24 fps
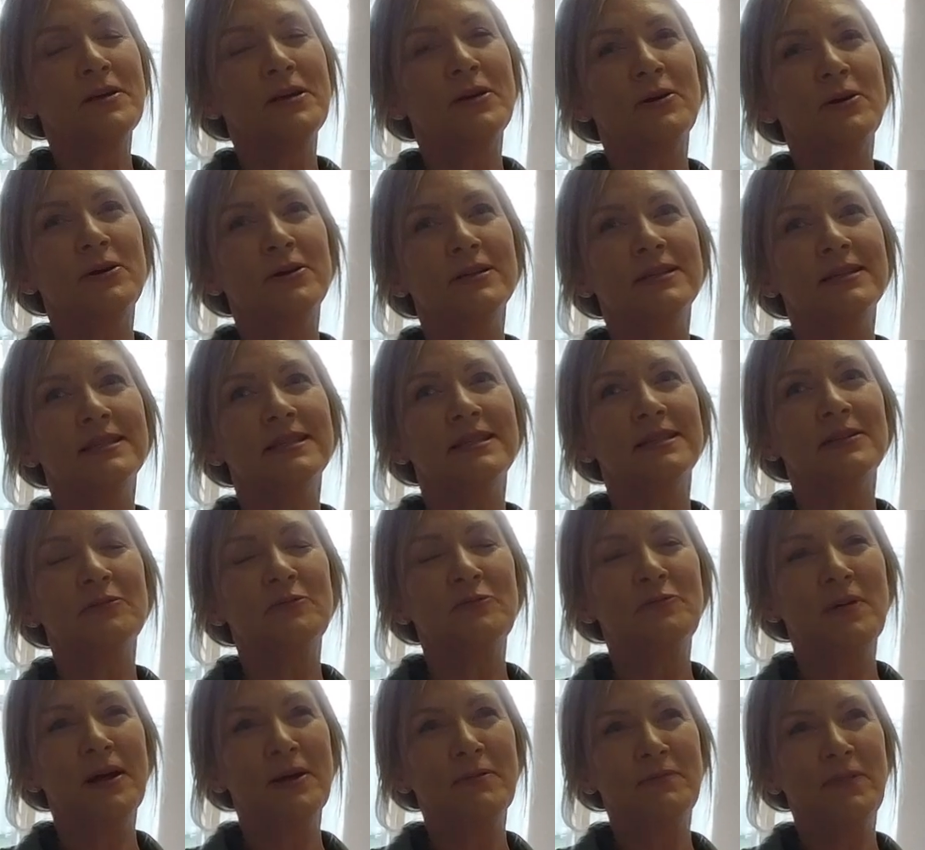because
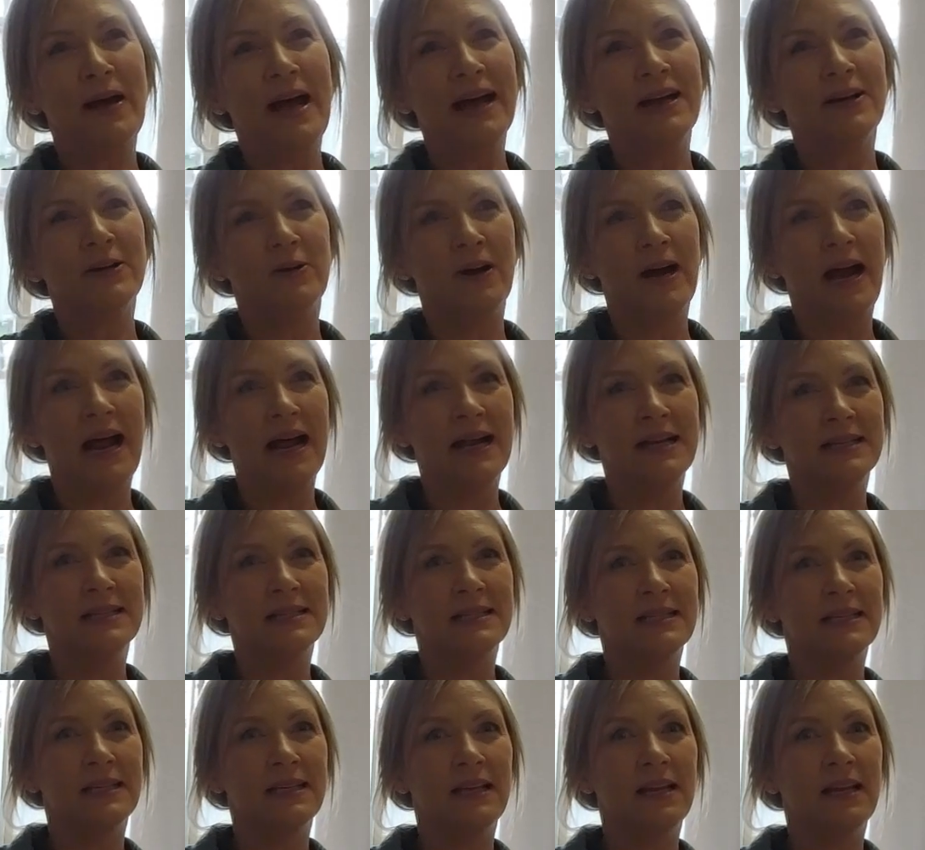of my
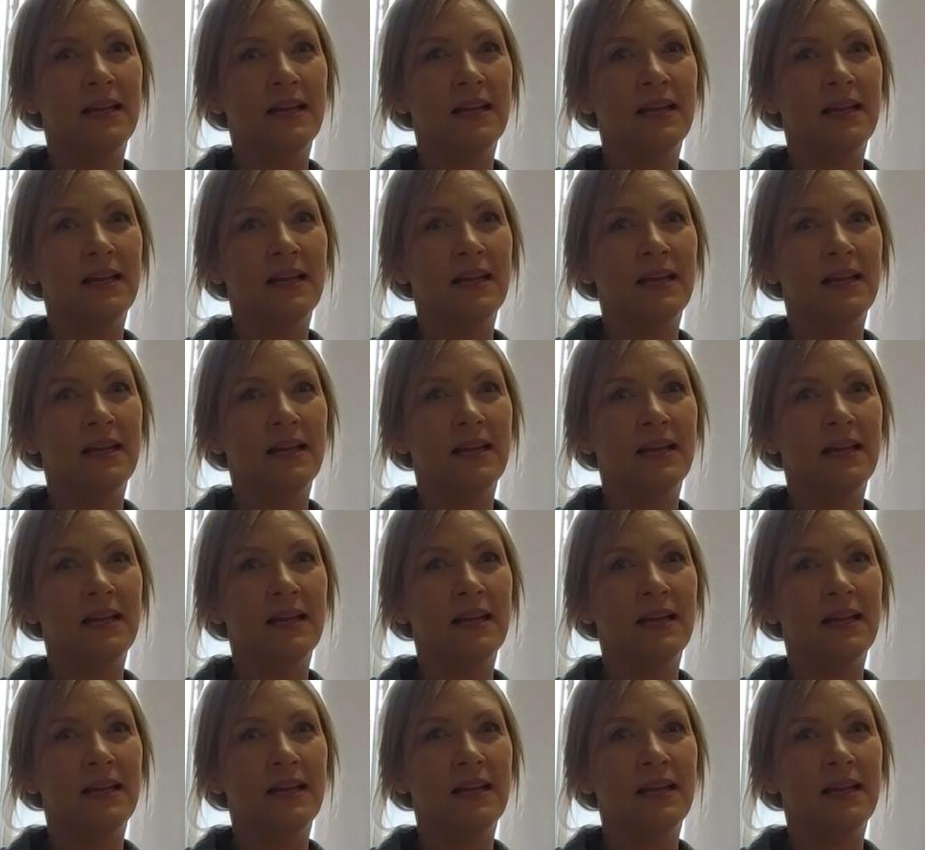background,